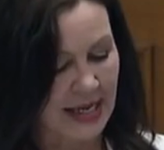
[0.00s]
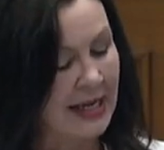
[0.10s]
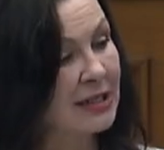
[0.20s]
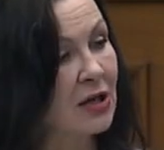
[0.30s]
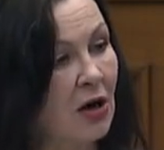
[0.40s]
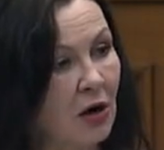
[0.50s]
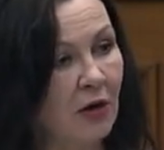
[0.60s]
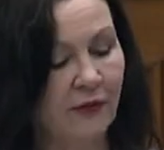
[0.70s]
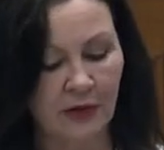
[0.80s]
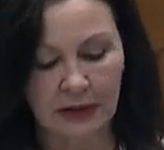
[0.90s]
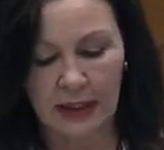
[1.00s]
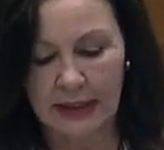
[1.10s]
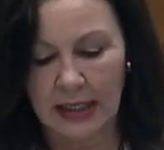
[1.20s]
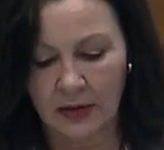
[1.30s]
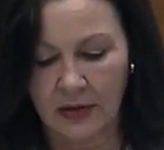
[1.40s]
and all
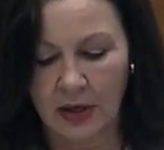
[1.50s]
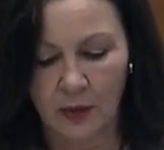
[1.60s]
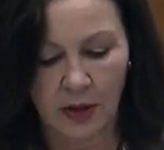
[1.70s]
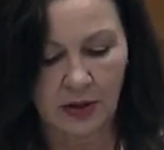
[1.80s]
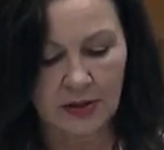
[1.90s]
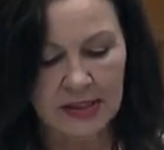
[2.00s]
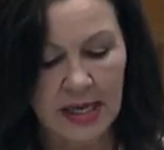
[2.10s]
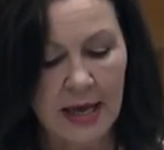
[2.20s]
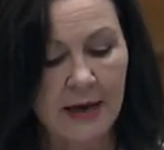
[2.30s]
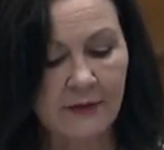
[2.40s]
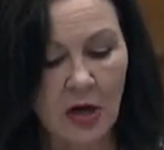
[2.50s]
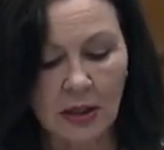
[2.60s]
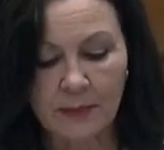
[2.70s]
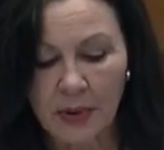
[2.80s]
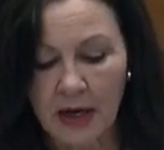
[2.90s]
frontline healthcare workers have gone
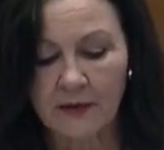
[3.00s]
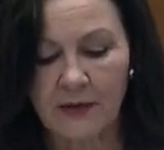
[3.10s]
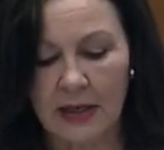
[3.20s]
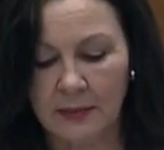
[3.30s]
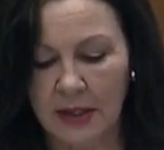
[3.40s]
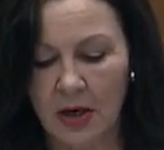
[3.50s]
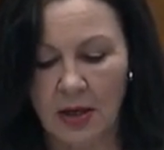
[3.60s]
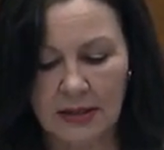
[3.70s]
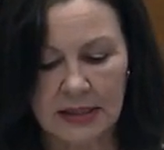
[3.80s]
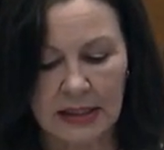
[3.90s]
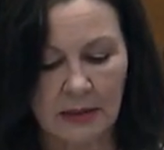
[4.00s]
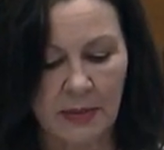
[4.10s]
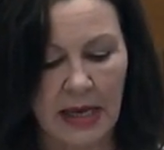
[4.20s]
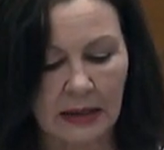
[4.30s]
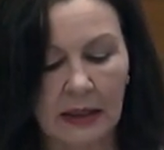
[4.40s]
above and beyond in the
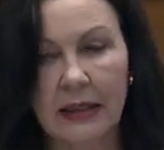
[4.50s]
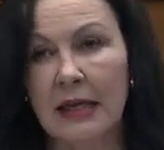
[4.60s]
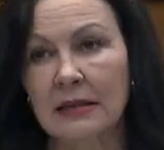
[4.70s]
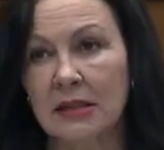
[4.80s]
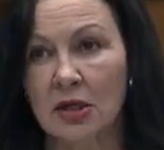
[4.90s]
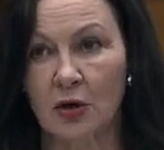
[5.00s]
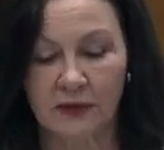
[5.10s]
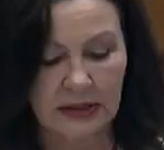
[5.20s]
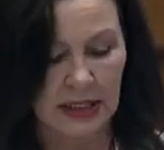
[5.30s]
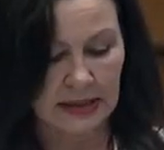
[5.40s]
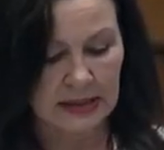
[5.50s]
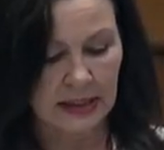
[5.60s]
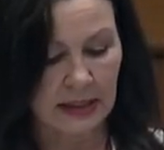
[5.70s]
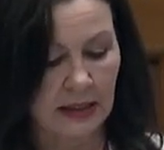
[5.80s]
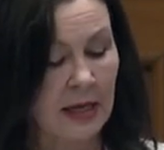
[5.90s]
battle against
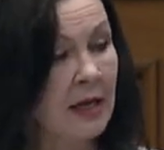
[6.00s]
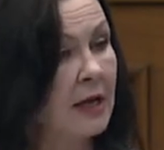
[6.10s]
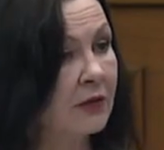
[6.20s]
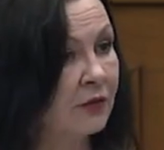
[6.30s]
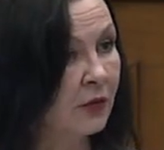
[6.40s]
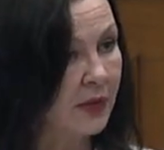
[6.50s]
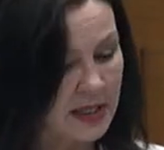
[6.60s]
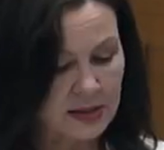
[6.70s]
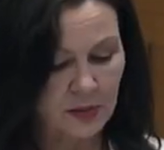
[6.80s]
COVID-19. And for these